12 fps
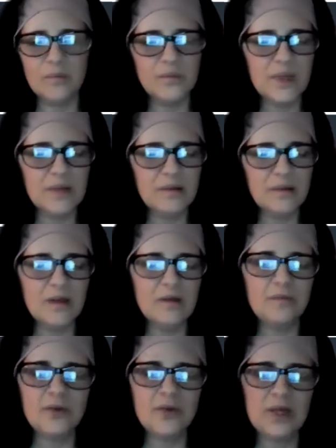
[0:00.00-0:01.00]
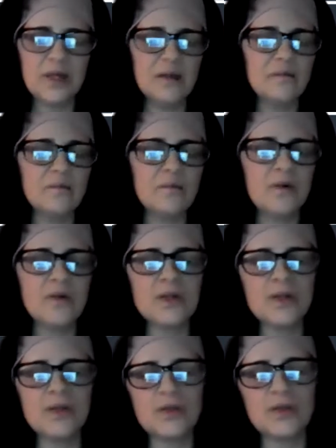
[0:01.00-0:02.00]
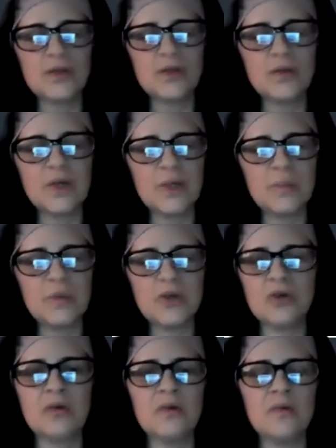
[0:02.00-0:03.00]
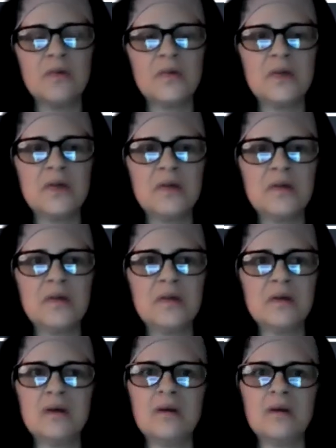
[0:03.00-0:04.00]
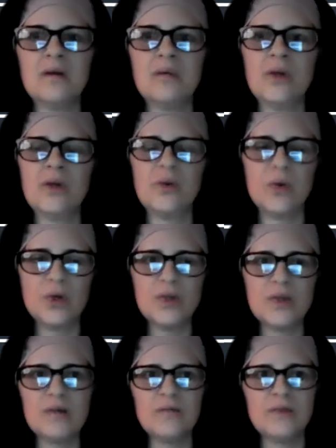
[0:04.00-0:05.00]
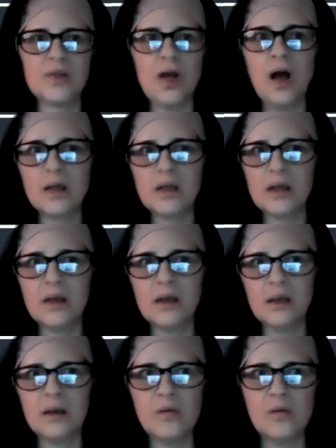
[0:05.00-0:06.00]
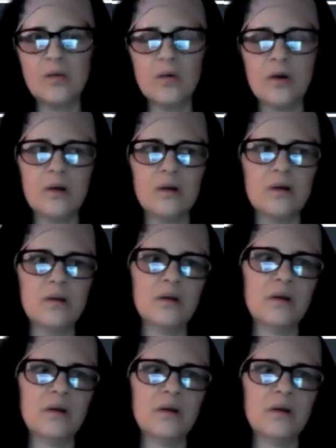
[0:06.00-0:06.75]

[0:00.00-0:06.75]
If you can't focus to keep a journal, then record yourself talking or